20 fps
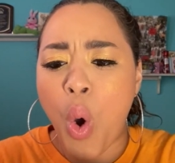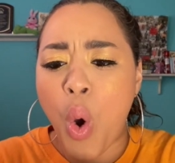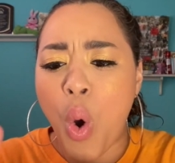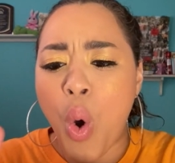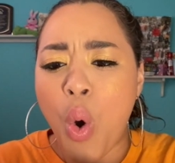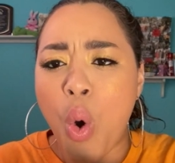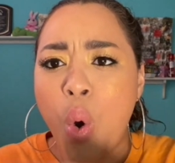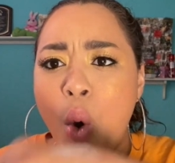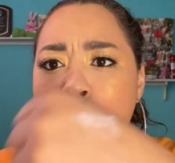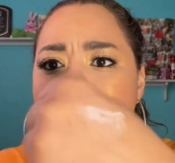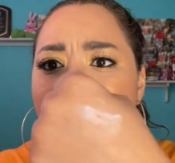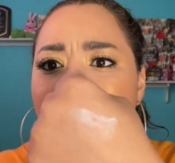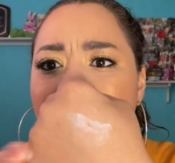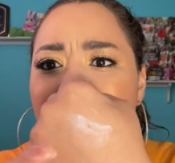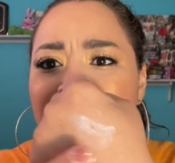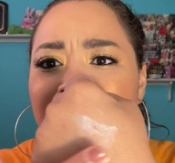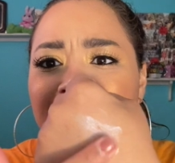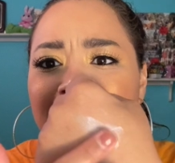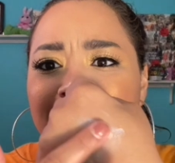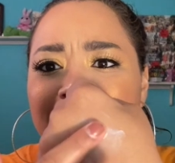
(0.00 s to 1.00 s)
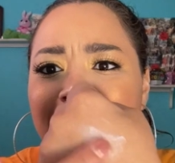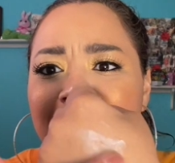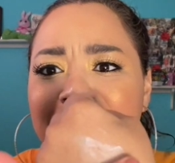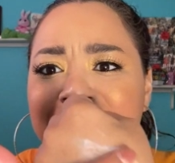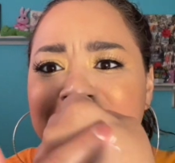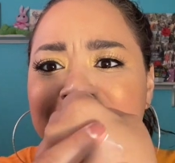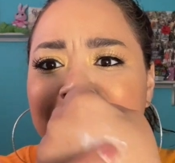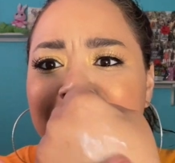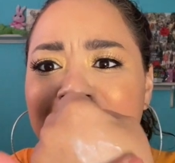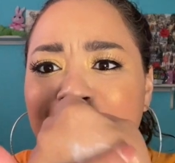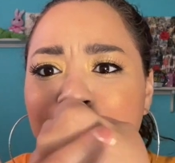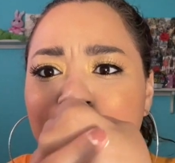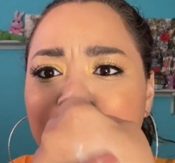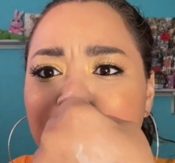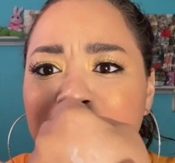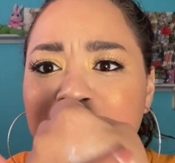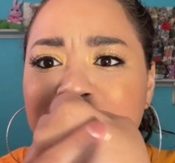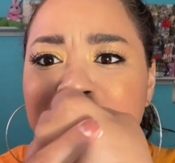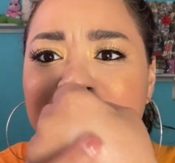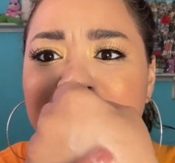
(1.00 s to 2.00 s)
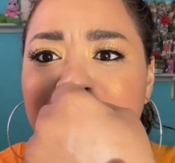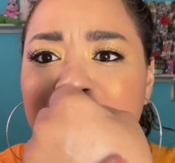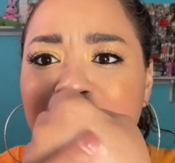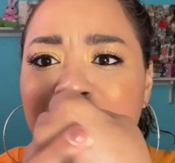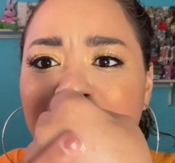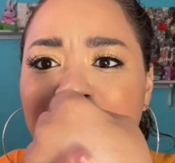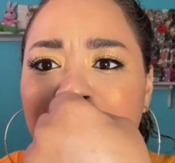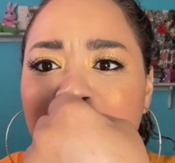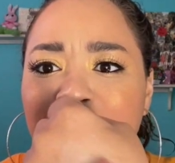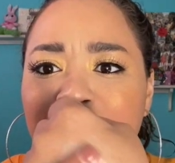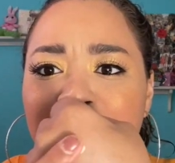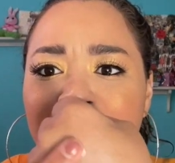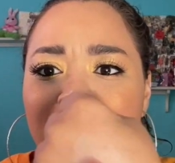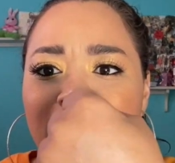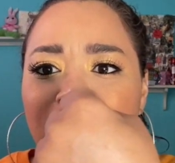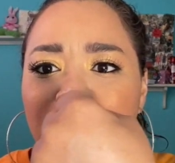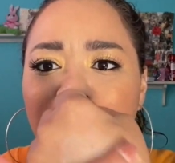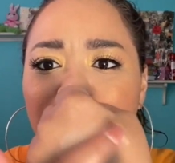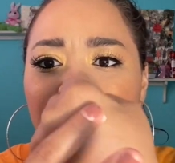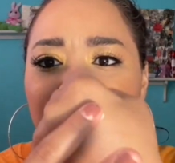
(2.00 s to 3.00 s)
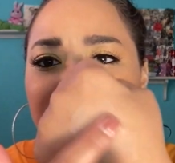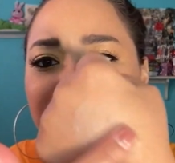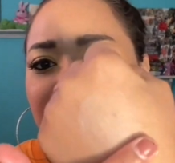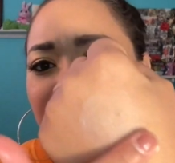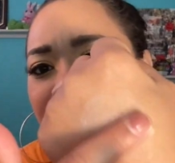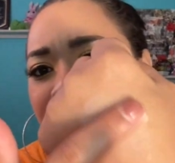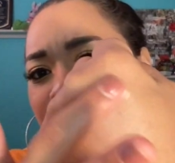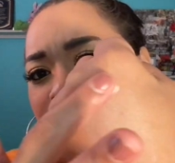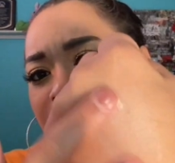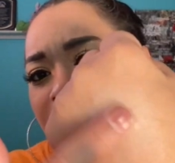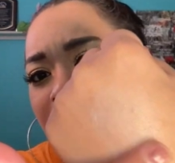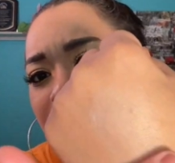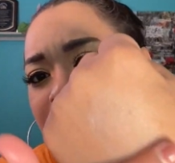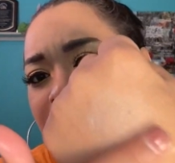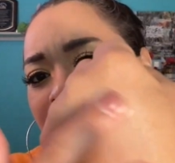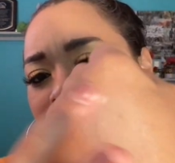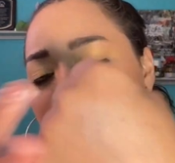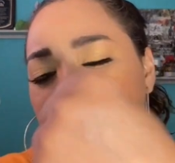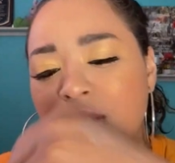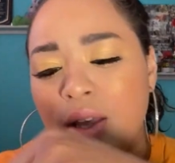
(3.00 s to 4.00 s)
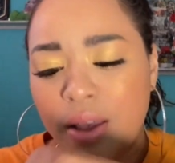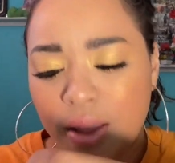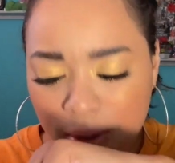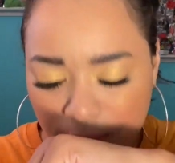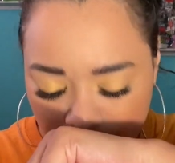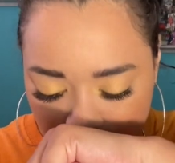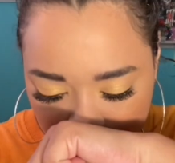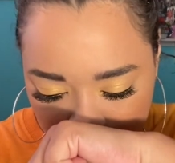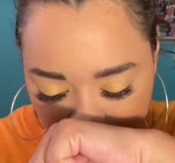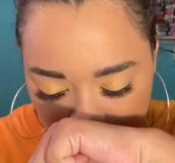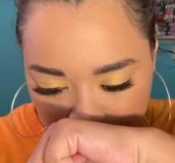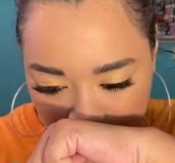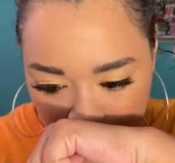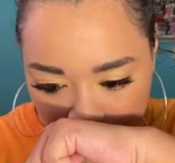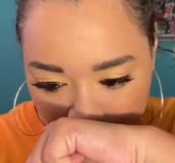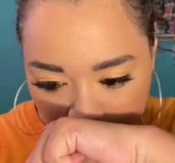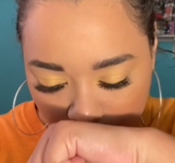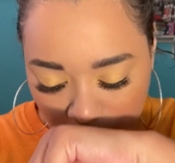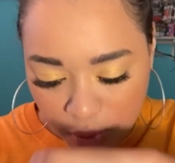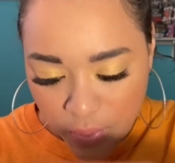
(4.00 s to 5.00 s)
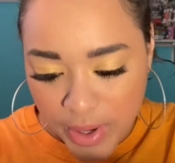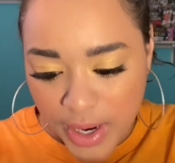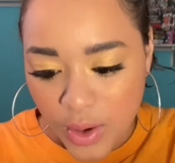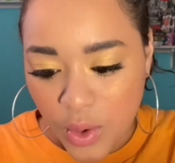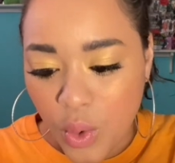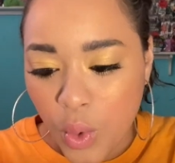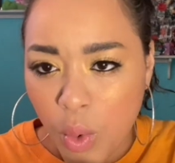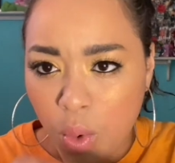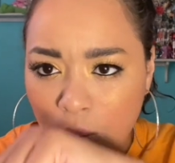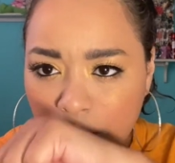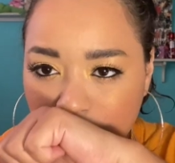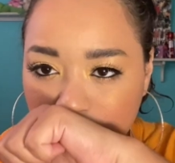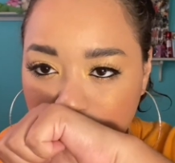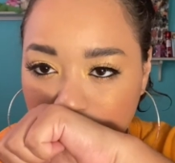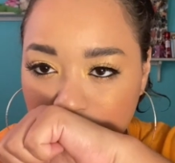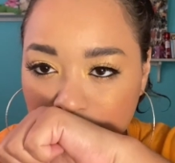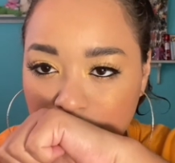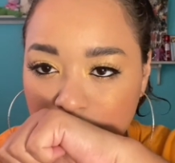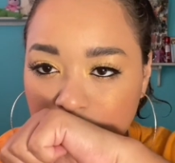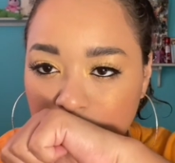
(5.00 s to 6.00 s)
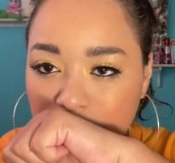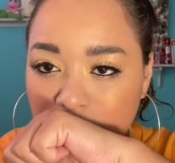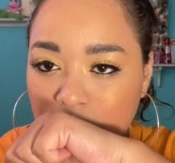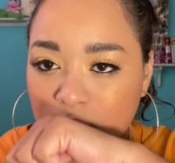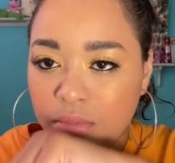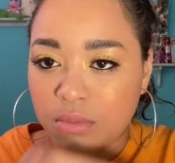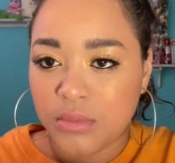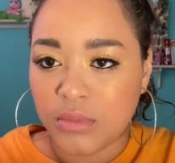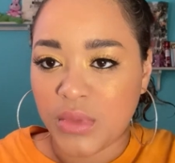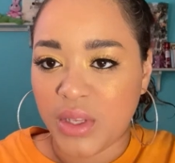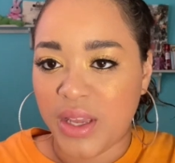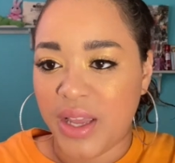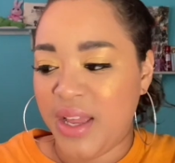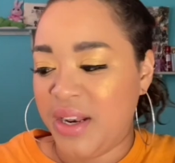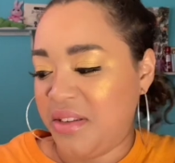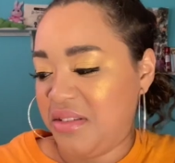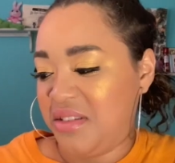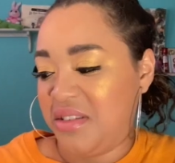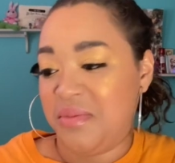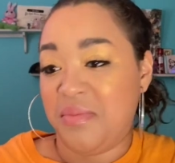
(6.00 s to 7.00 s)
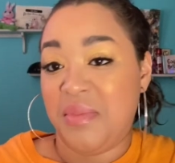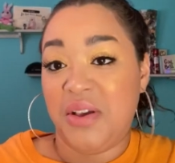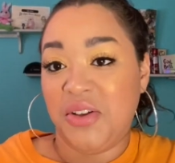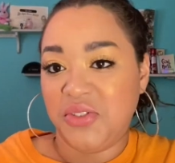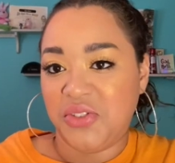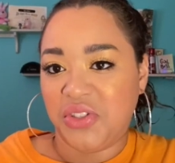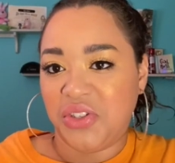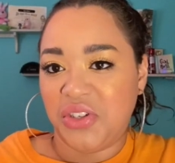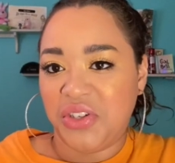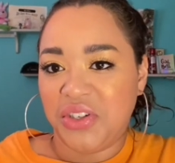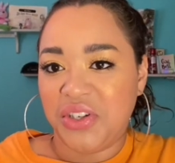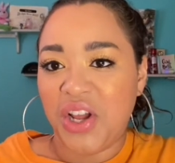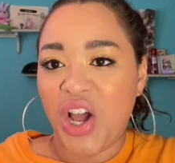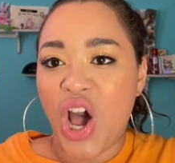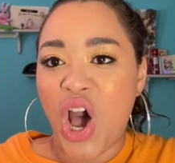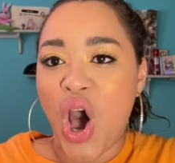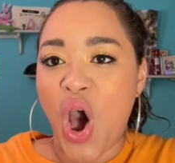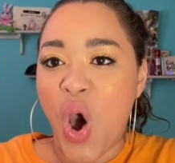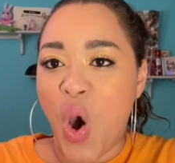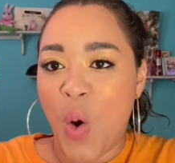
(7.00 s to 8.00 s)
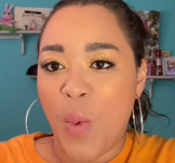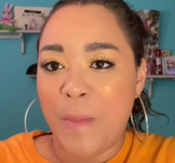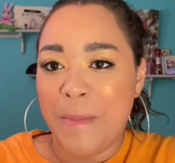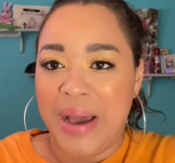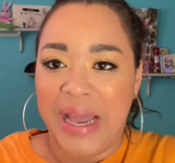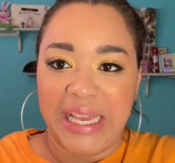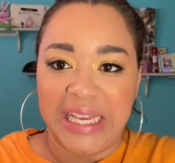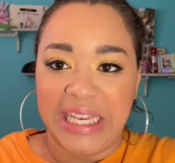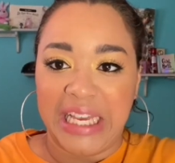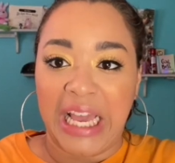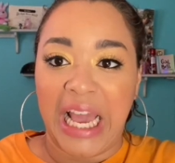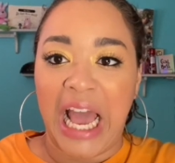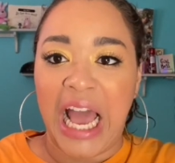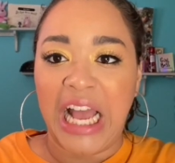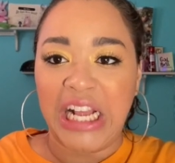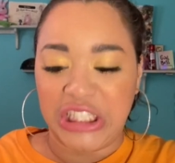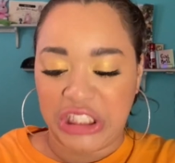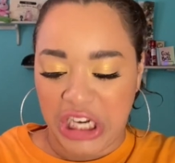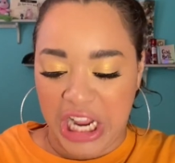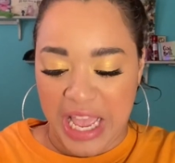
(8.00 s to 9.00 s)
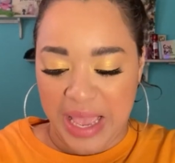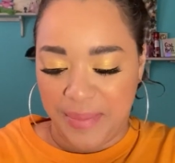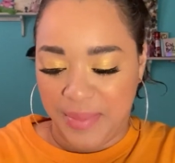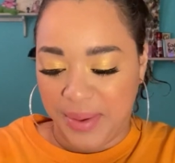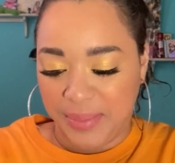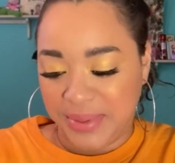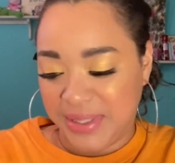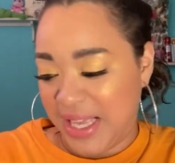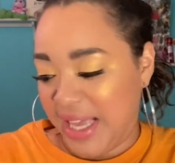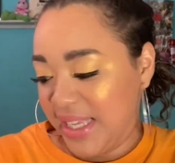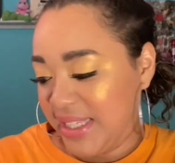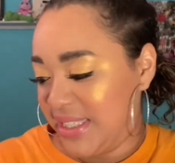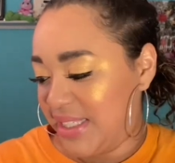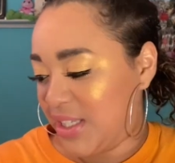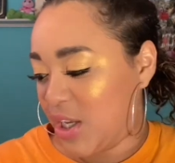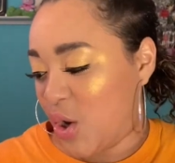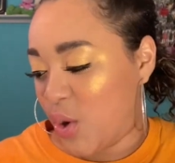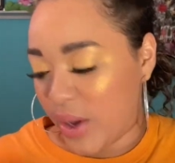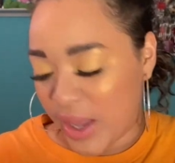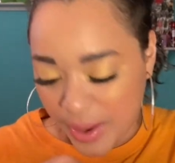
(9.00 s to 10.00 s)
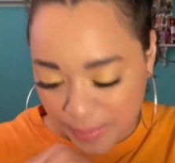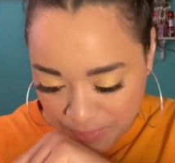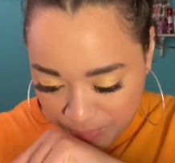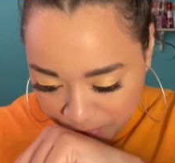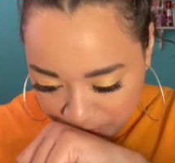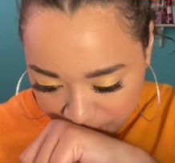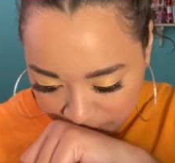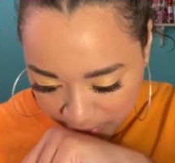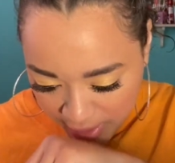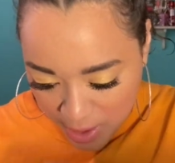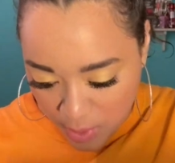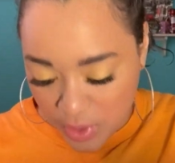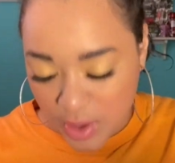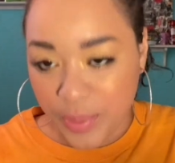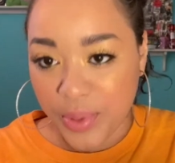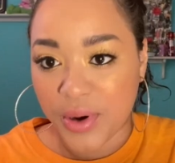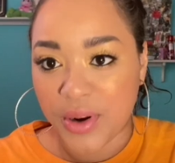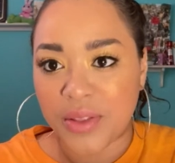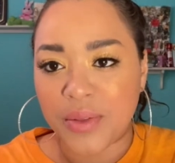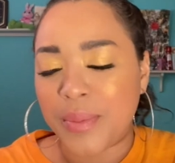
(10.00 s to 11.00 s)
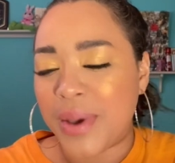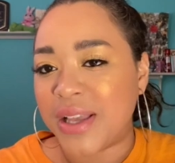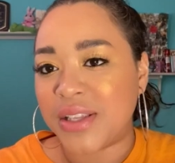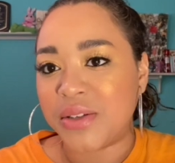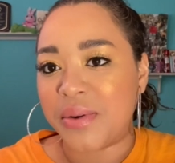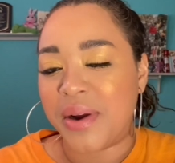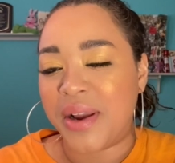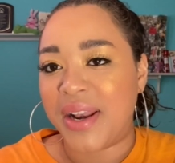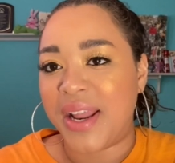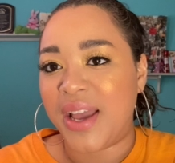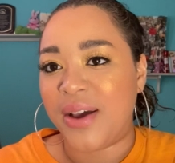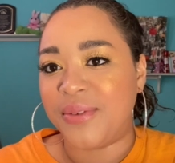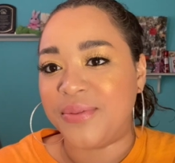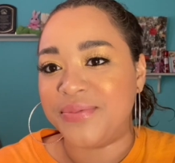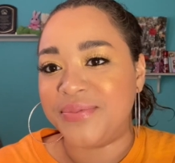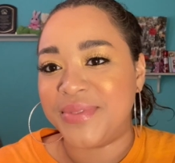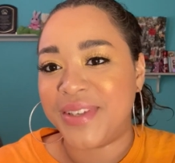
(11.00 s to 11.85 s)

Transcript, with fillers: Oh, it has like beads in it. Oh my gosh, that sounds great. And it smells good. Oh my gosh, I'm obsessed. Okay, I want to put on the mask right now.